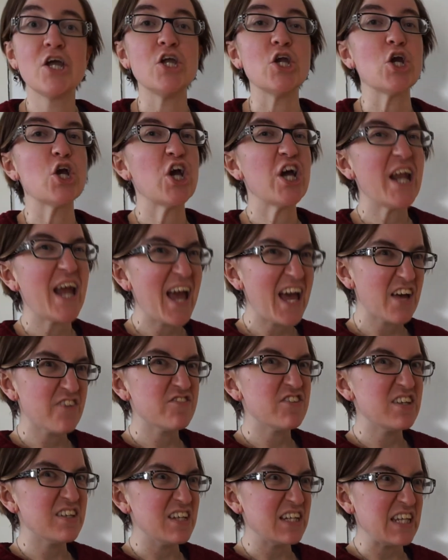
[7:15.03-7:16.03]
you're gonna have
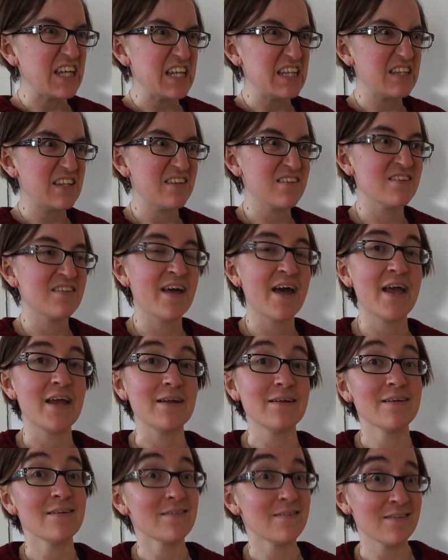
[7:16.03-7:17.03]
to delete this line,
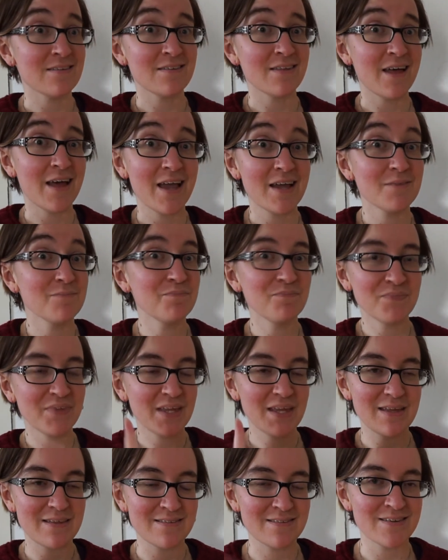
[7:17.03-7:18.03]
because this line
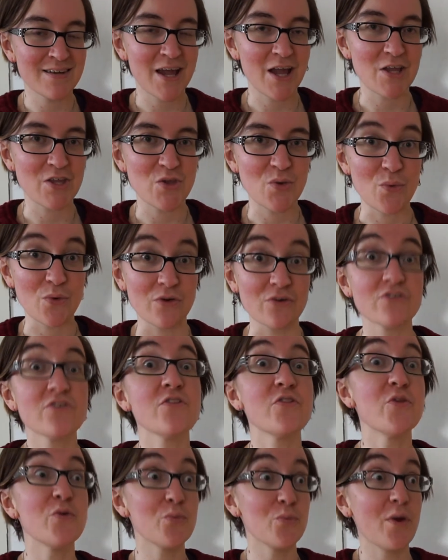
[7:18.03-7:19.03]
is not yours.
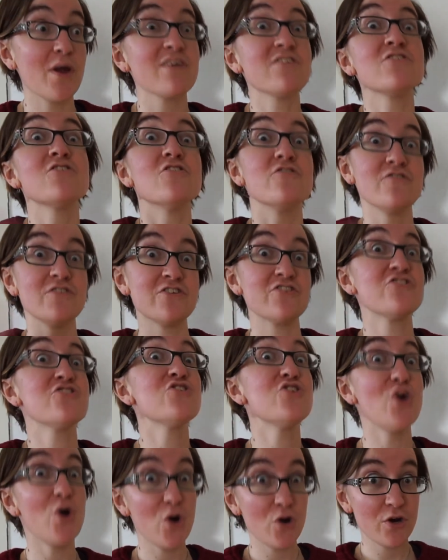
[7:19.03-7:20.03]
The rest of the
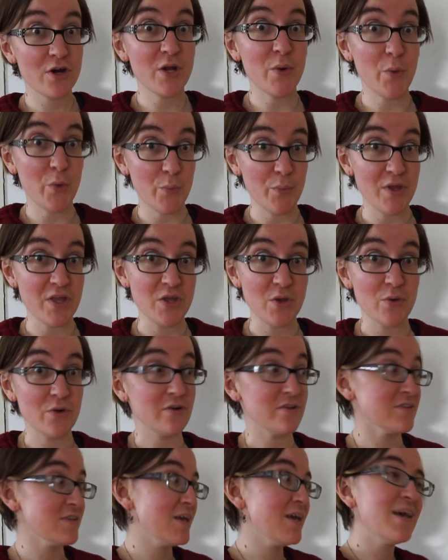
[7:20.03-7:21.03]
story will be
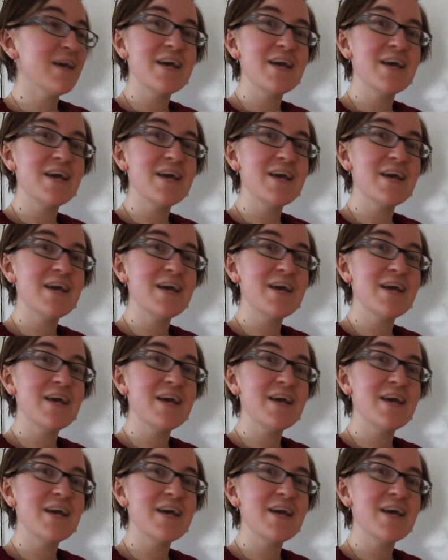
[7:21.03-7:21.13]
yours.